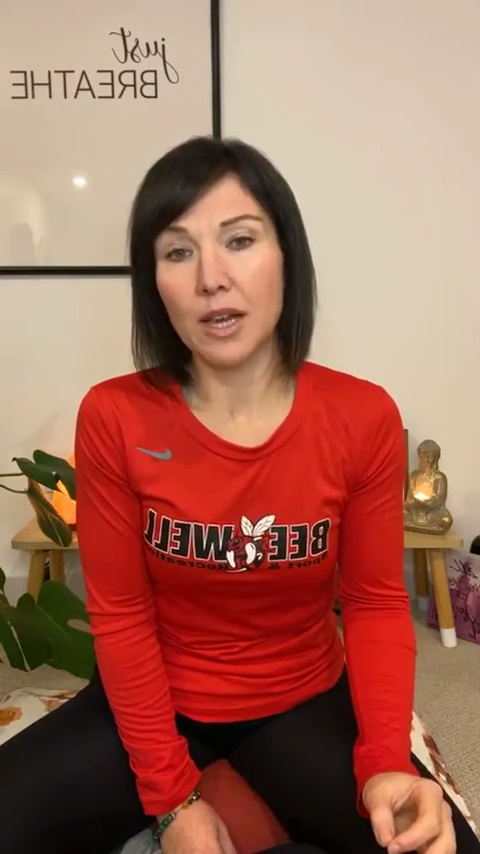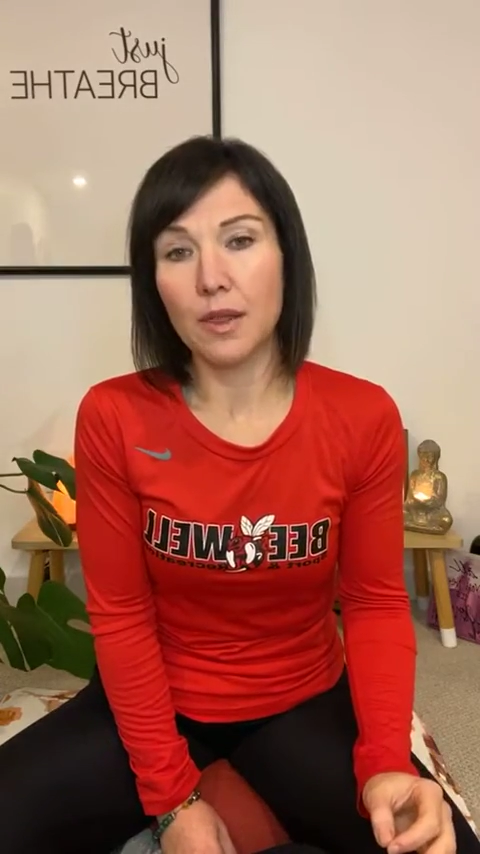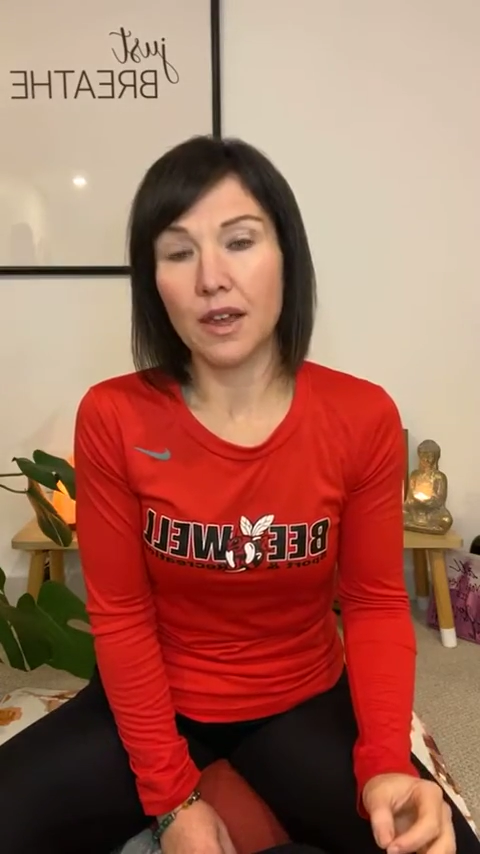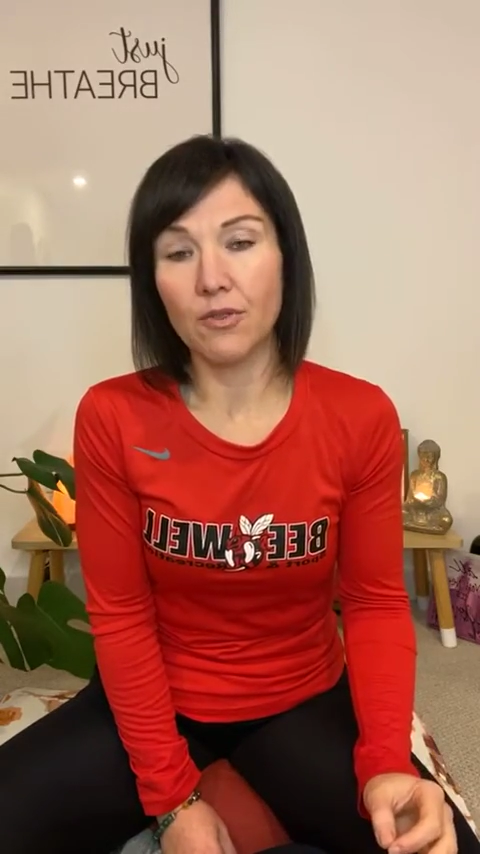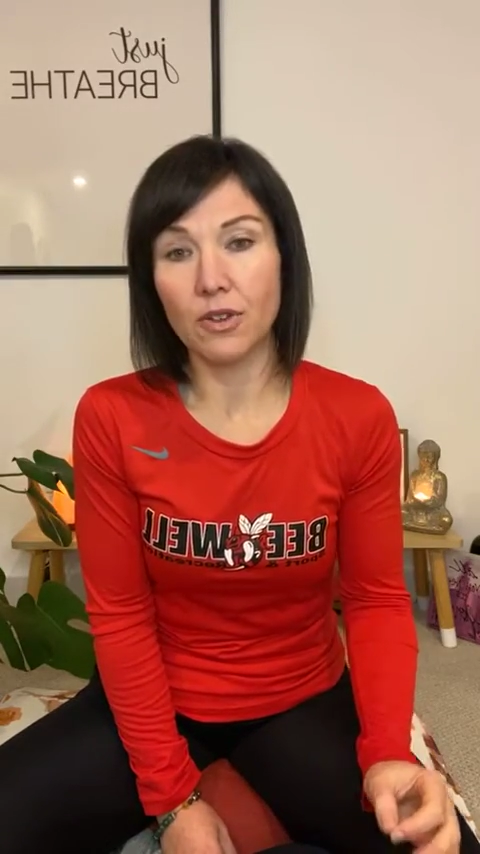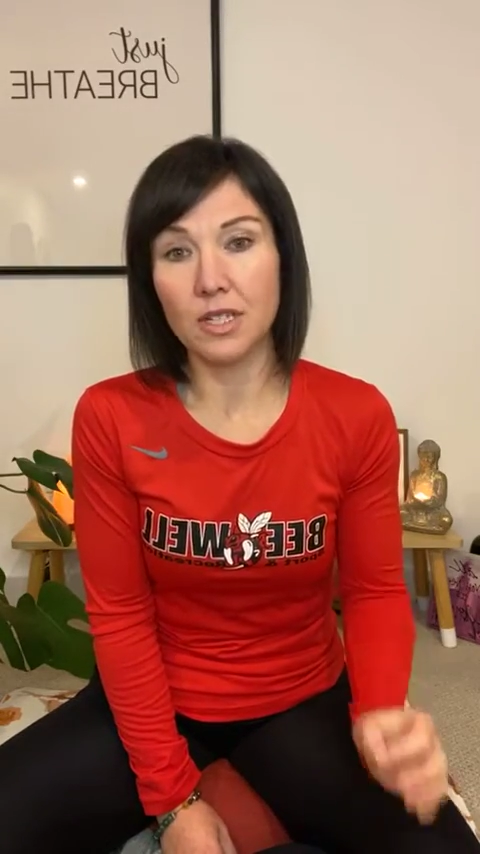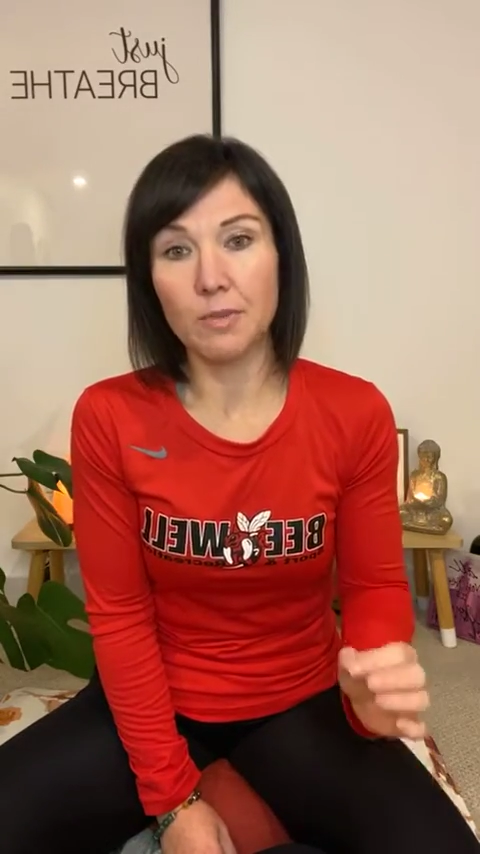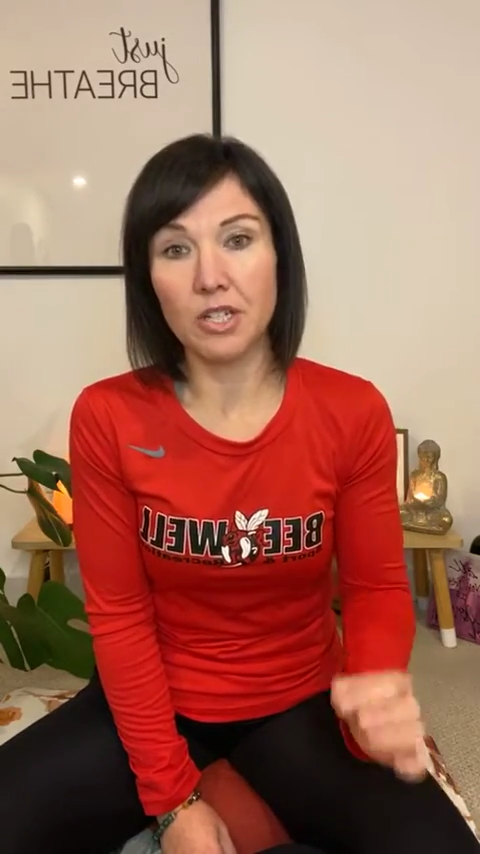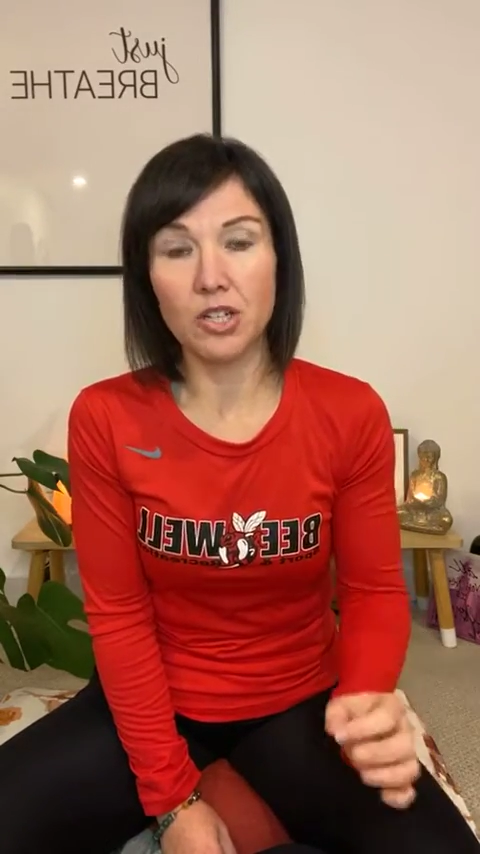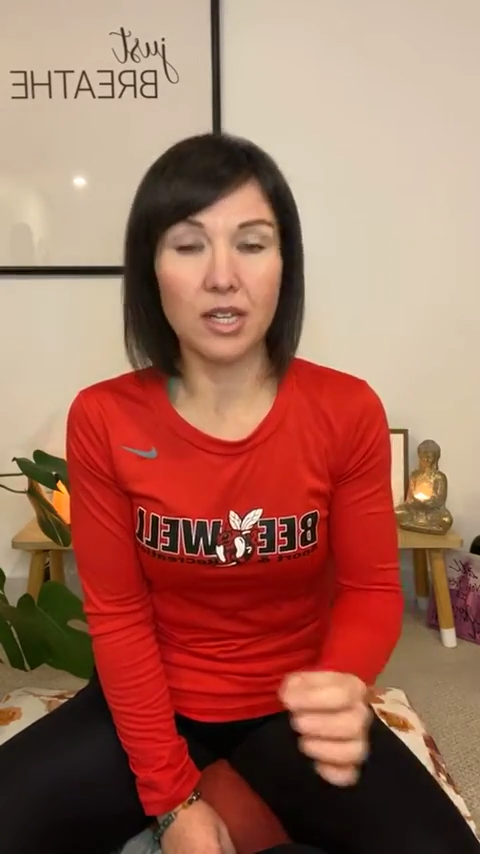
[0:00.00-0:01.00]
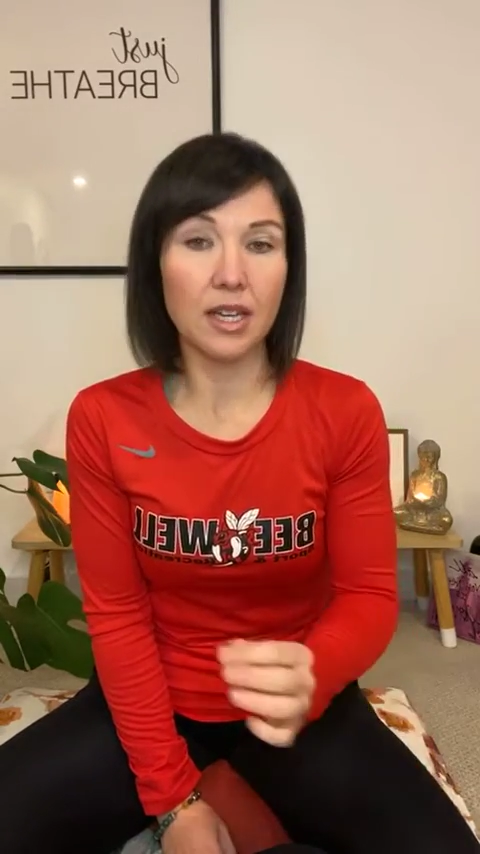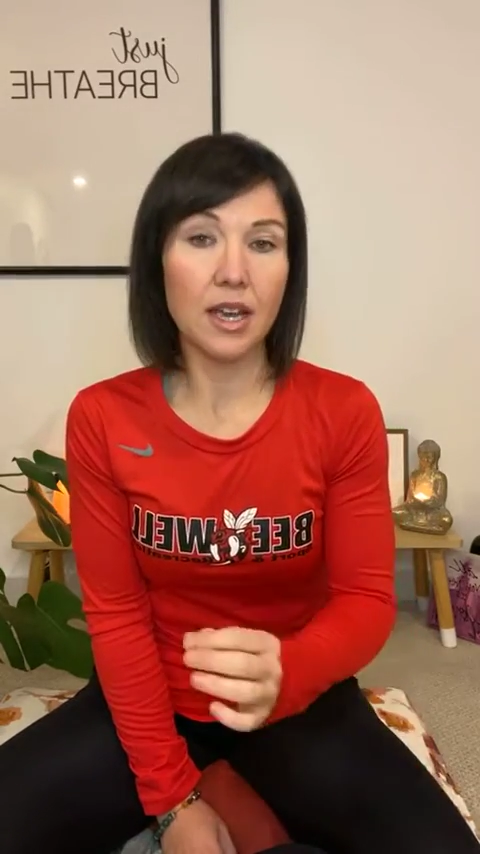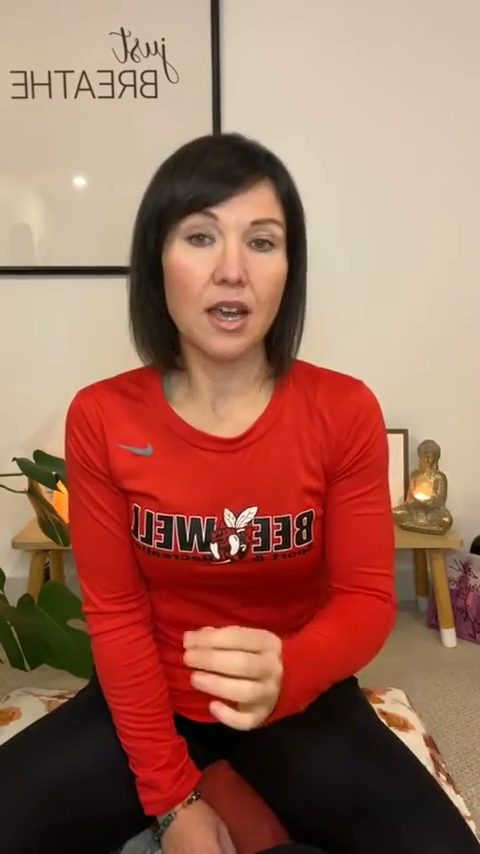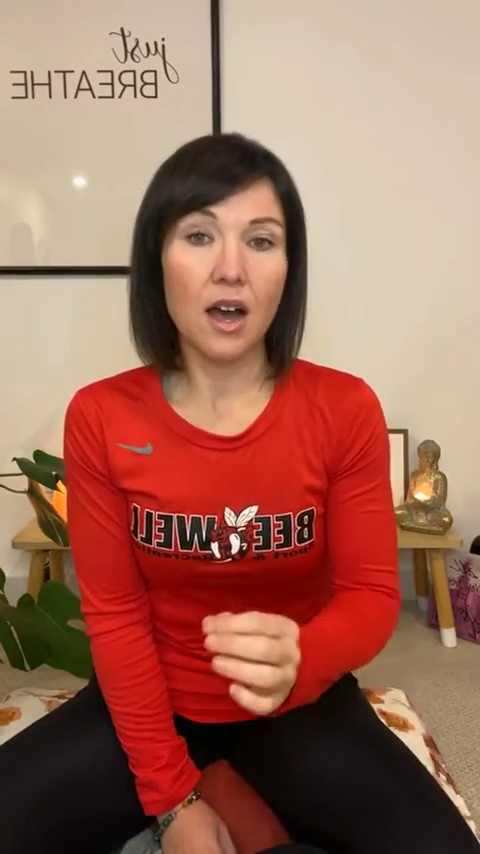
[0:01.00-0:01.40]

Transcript: i think for especially